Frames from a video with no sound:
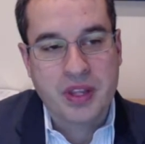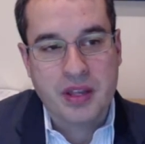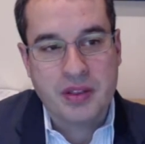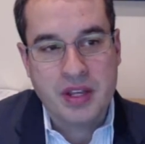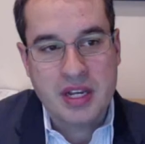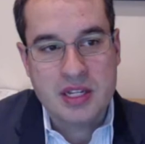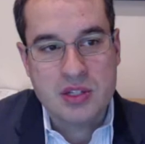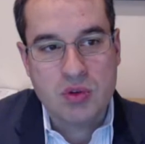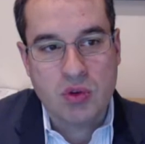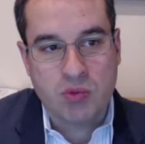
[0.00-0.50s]
I
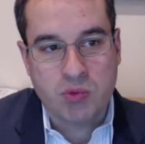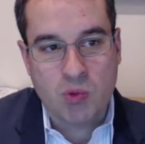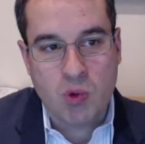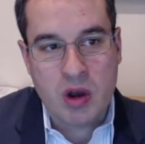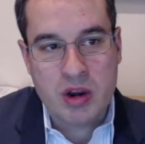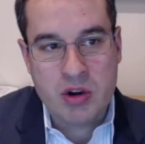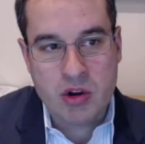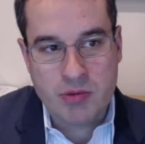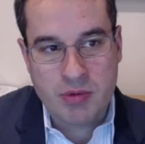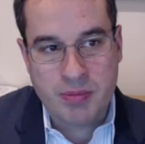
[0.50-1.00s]
think I sold
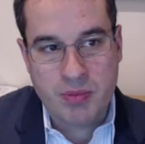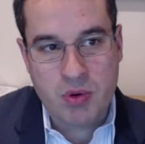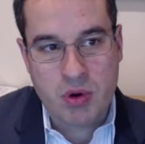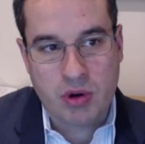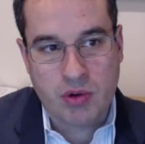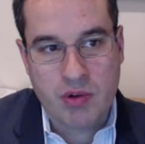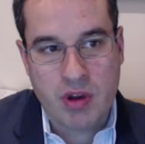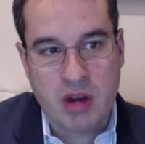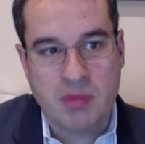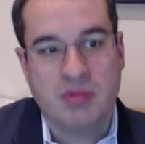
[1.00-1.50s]
one home in
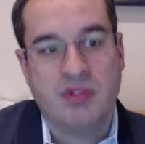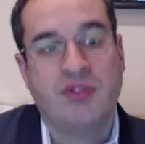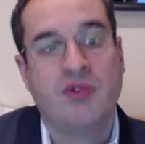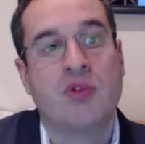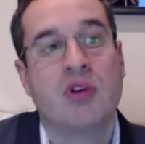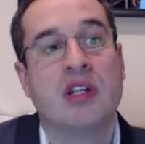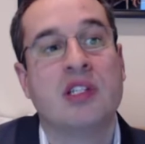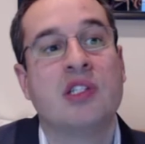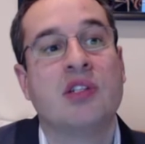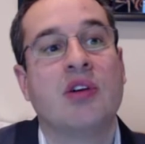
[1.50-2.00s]
Port Credit
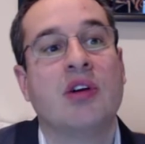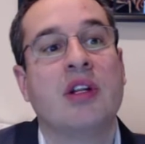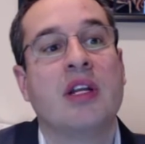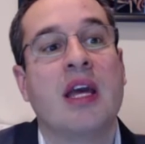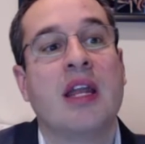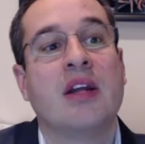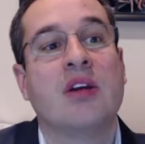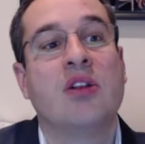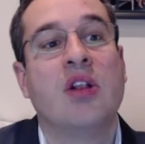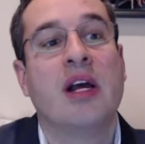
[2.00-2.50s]
before I started
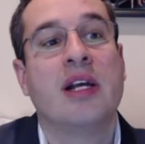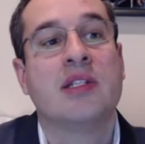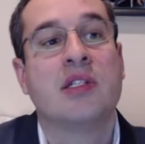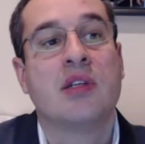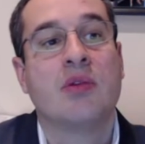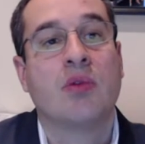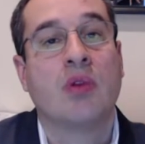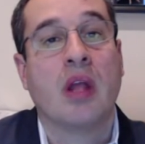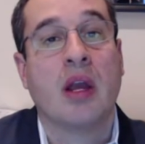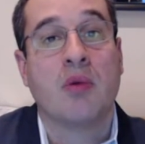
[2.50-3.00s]
getting
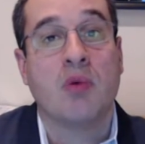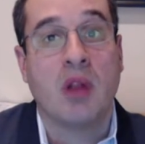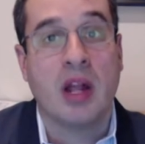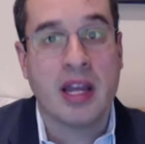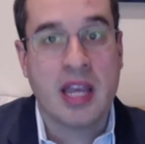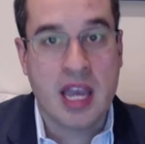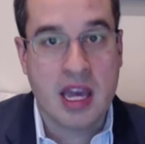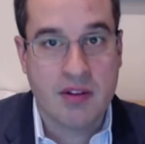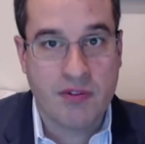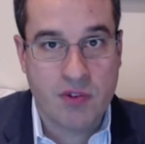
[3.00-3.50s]
clients that were like, well,
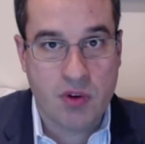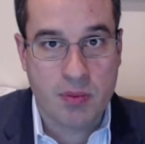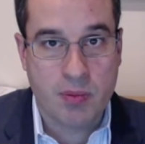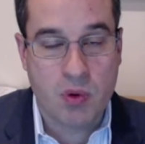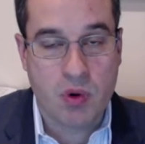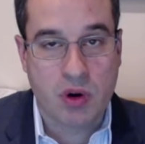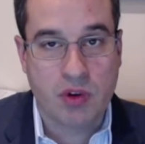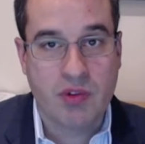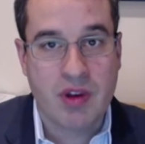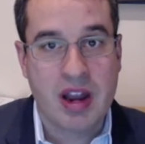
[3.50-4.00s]
I can't afford
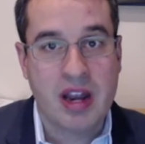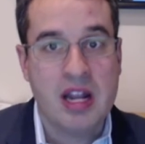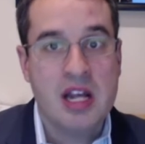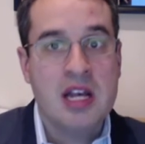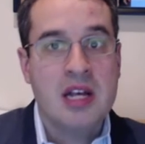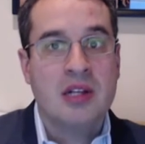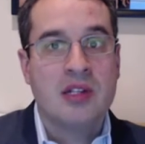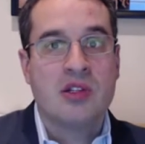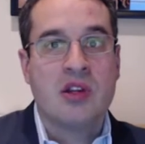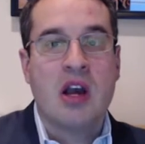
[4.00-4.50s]
Port Credit,
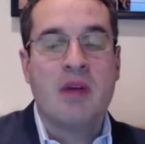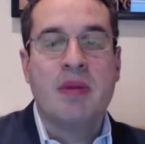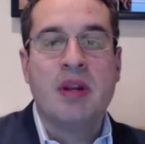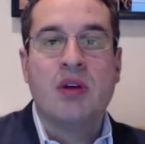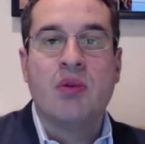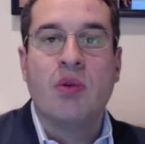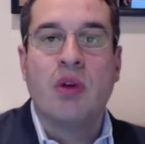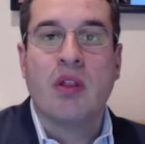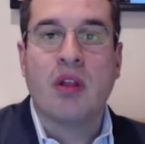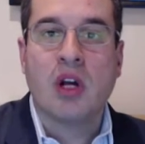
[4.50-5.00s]
so now I'm
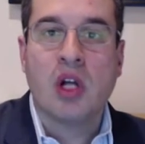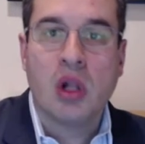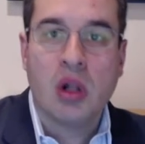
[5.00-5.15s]
going to go into the